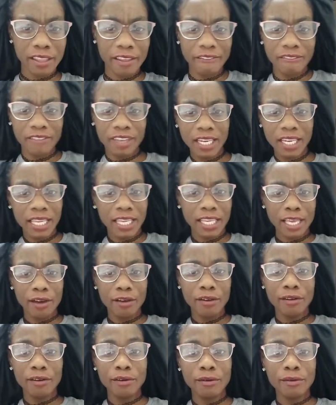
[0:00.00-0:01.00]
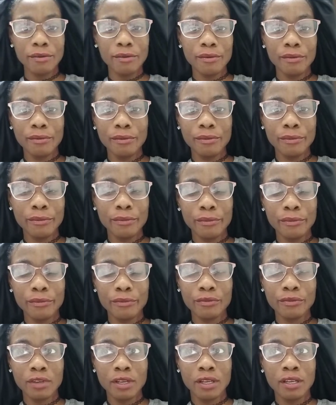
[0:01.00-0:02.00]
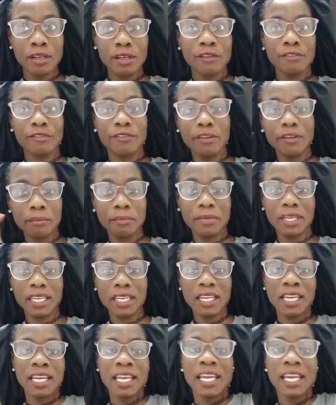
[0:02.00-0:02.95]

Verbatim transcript: video from me.